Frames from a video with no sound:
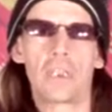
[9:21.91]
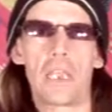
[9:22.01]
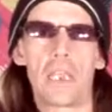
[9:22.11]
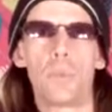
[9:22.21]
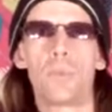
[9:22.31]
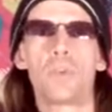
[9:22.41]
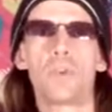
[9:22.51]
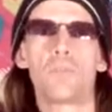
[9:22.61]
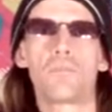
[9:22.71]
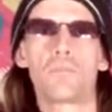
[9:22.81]
keeping
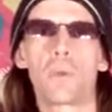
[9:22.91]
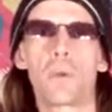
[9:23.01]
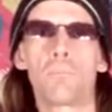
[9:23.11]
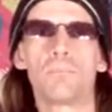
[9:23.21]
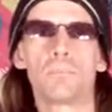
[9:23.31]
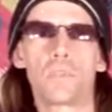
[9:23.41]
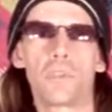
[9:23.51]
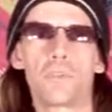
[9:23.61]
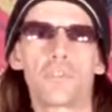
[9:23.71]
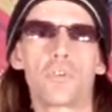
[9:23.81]
you from the
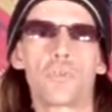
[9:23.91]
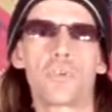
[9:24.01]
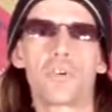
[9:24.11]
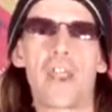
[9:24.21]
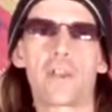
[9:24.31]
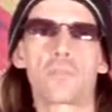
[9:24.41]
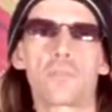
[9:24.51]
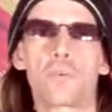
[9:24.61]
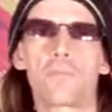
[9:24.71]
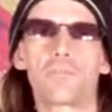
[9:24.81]

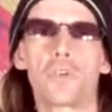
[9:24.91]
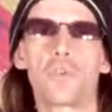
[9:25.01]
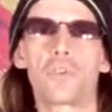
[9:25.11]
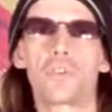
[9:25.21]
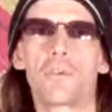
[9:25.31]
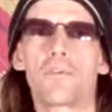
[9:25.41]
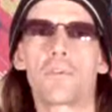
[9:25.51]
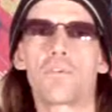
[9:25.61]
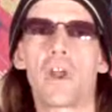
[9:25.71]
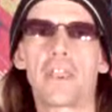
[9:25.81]
supernatural fruits of the
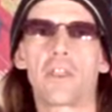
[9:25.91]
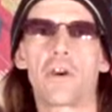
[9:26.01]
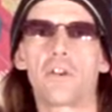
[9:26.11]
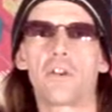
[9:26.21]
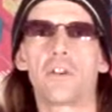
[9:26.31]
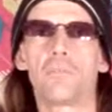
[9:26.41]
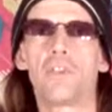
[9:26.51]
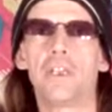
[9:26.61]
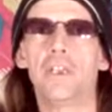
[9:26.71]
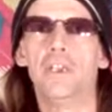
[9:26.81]
Wright Garden of
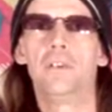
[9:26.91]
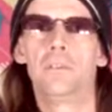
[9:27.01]
Eden.